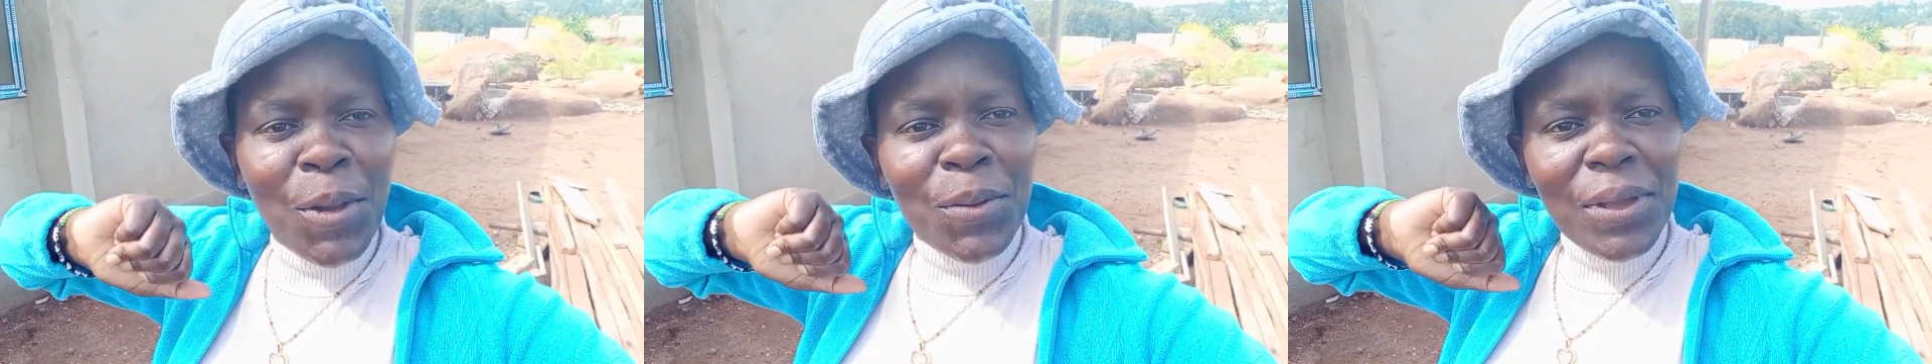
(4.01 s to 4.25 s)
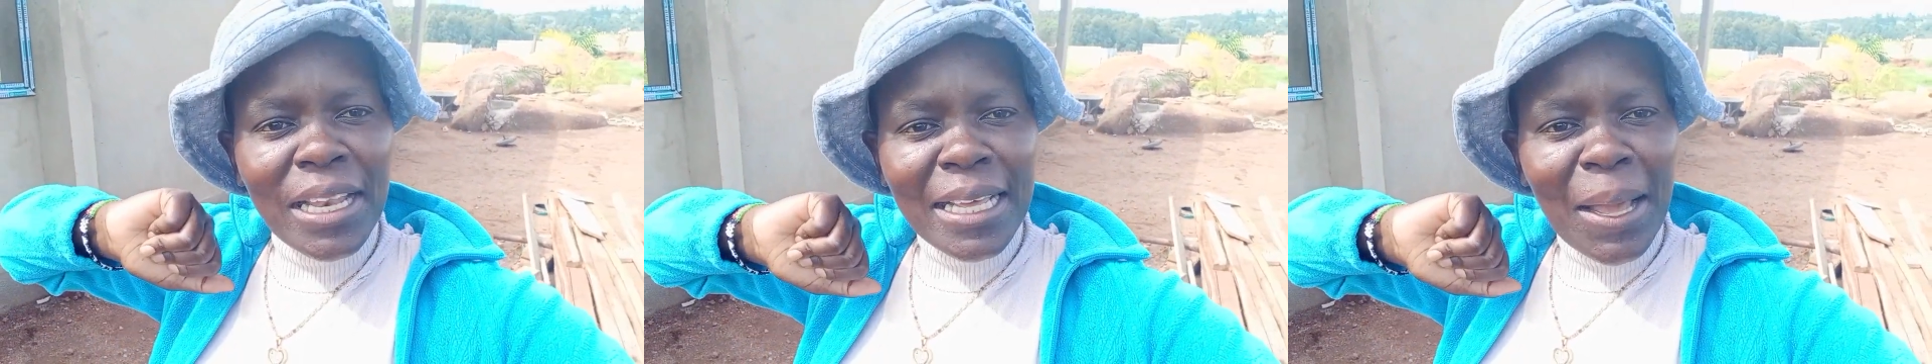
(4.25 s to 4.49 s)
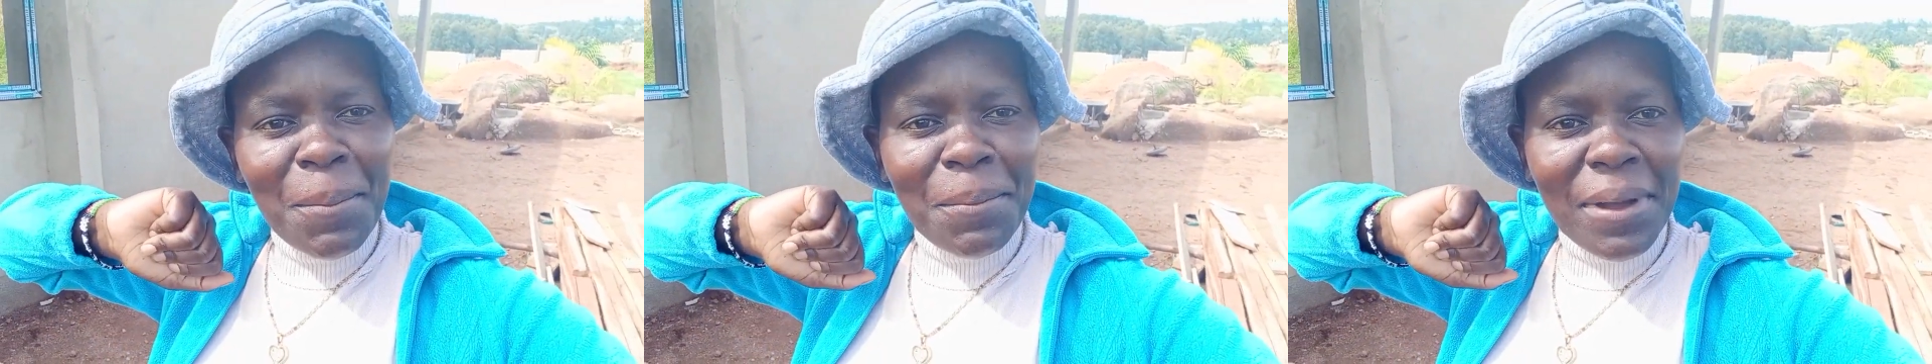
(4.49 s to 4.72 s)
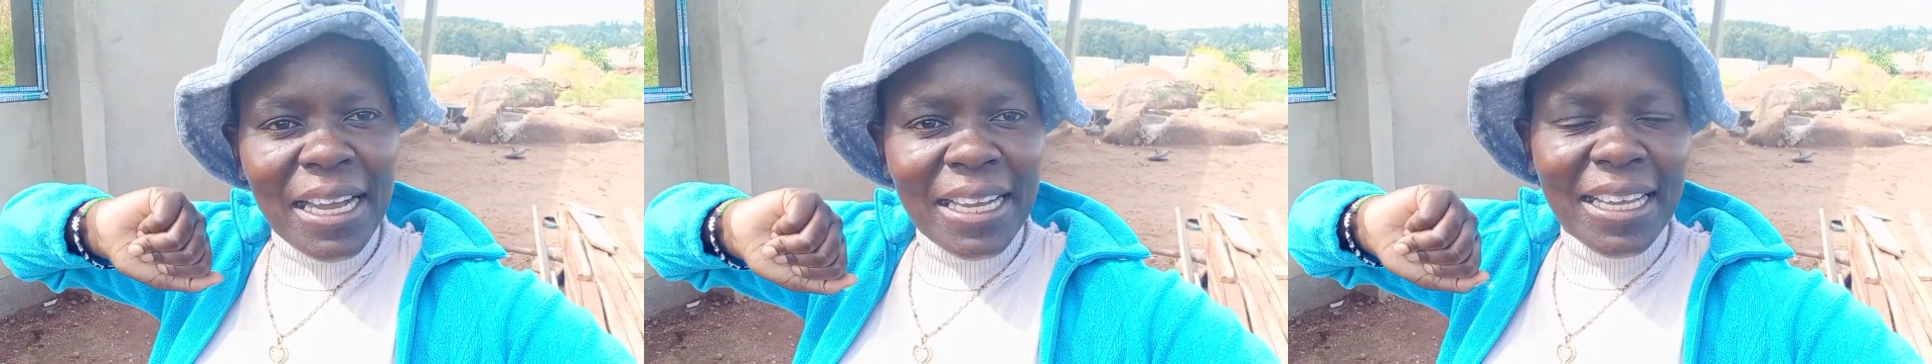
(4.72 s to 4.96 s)
Welcome
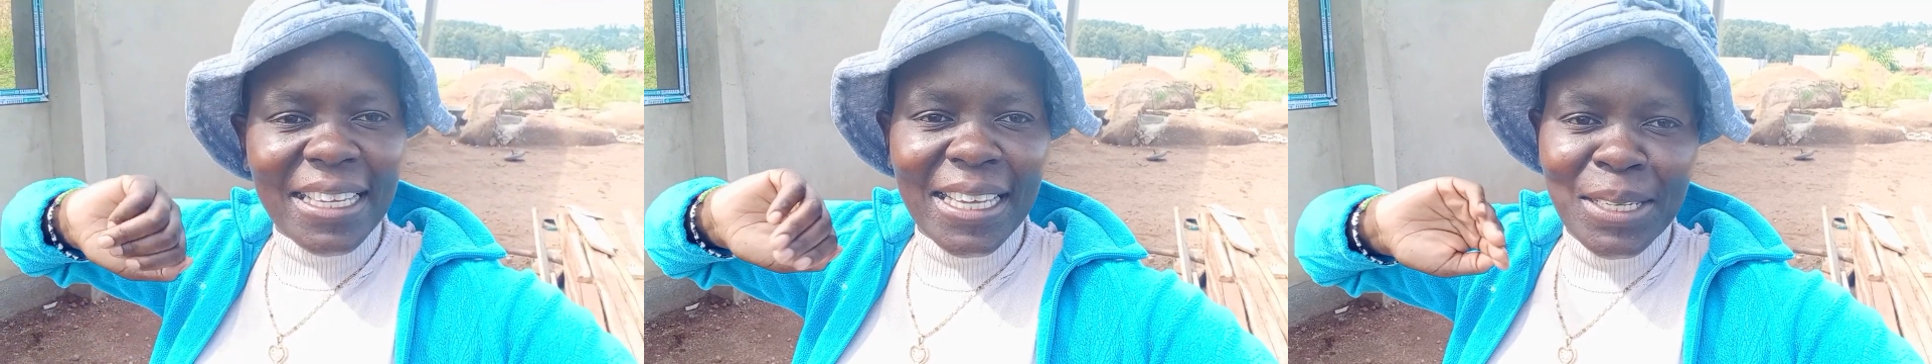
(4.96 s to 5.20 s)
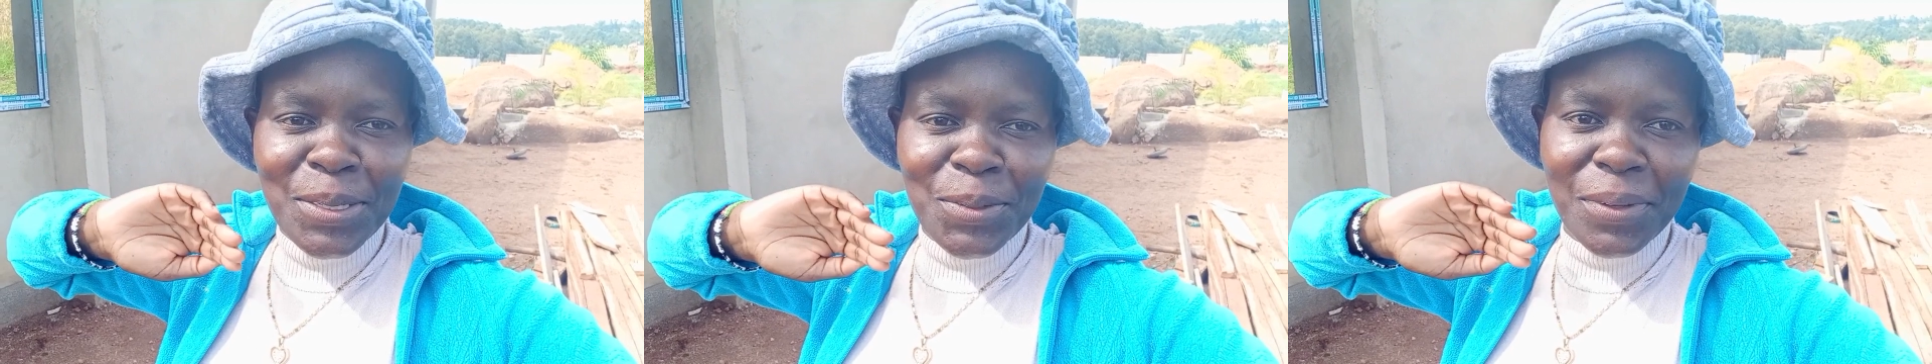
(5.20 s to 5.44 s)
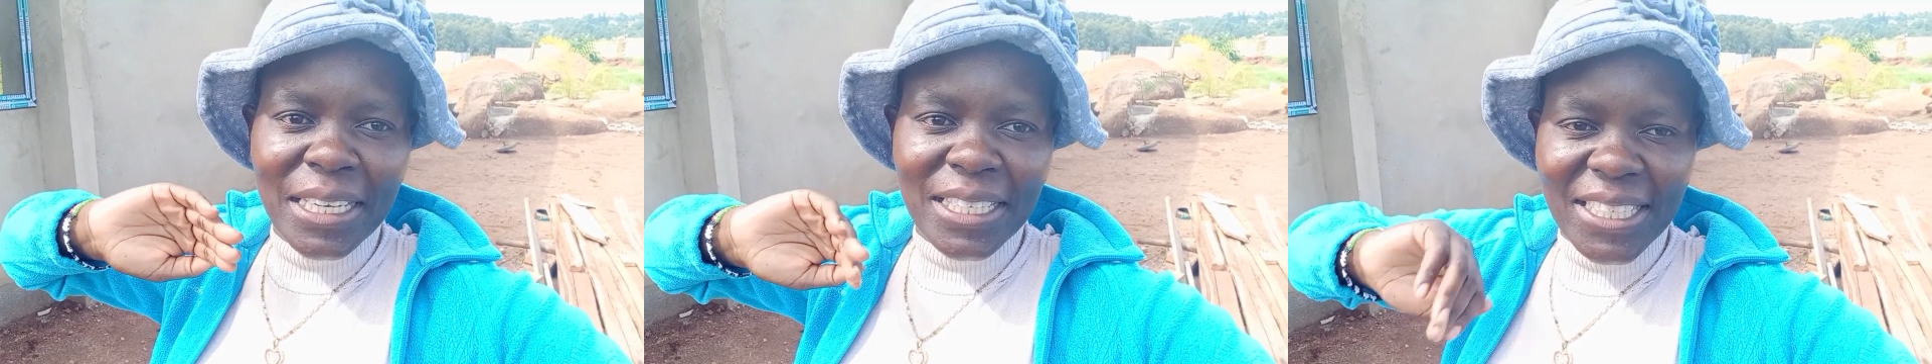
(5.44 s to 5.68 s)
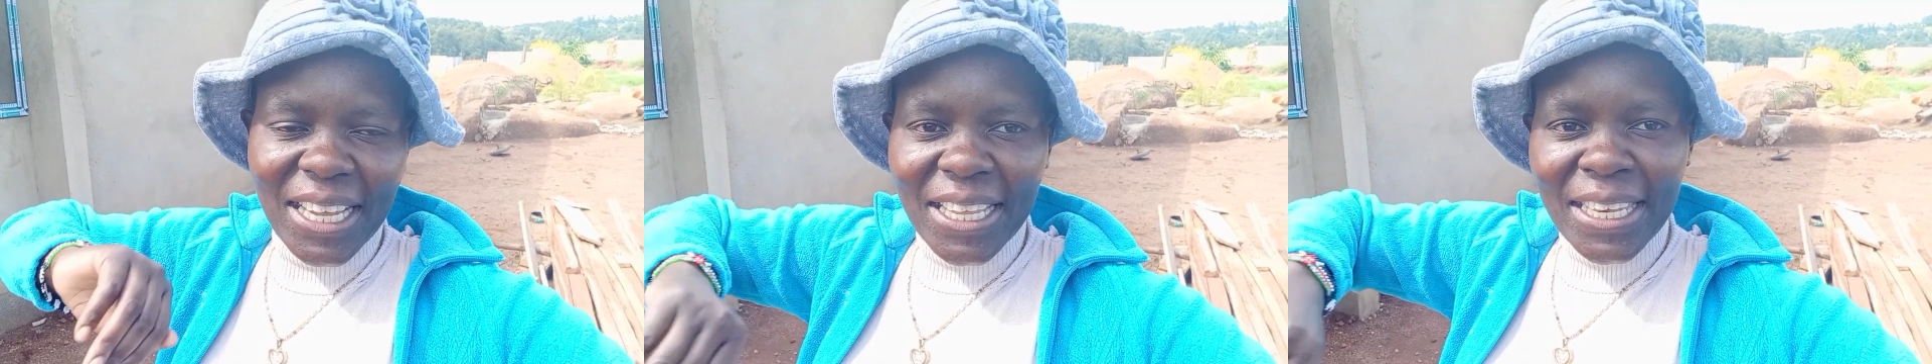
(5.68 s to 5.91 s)
back again to my
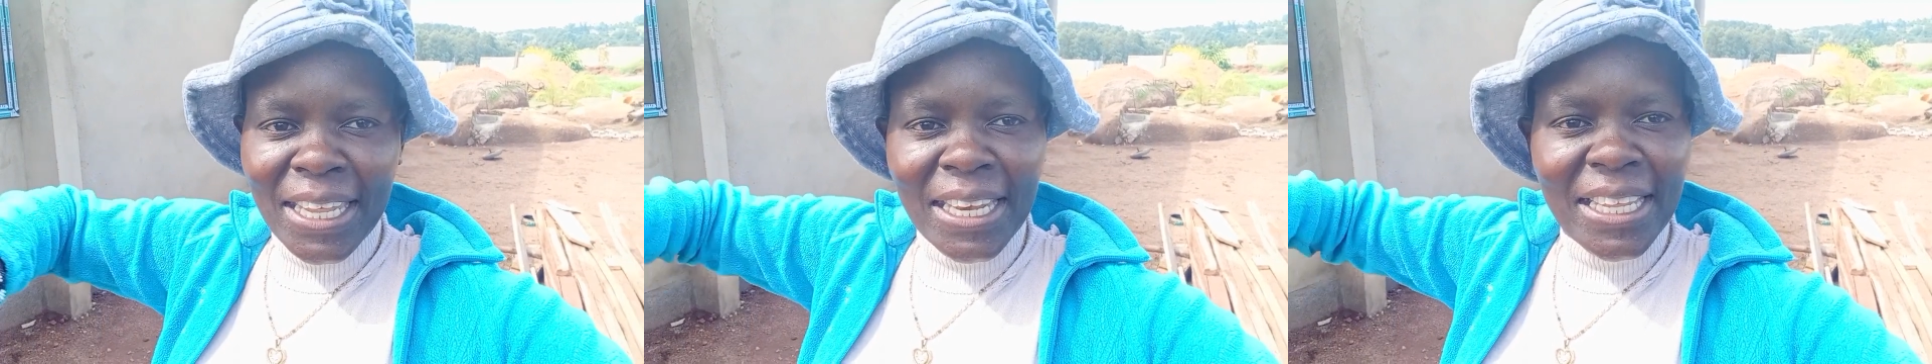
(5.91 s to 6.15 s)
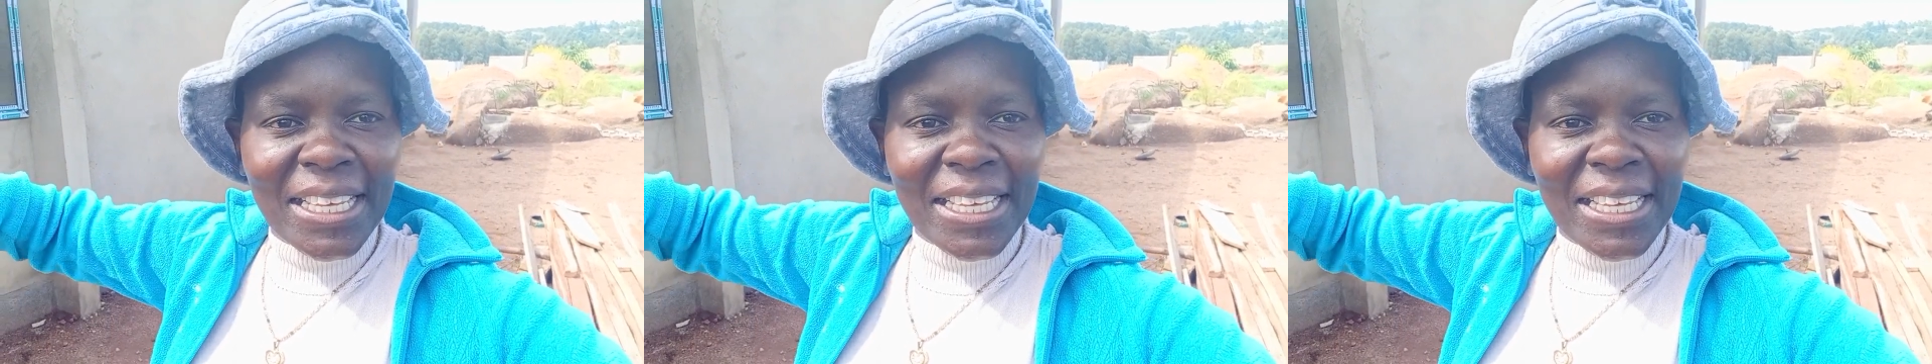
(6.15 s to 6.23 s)
channel.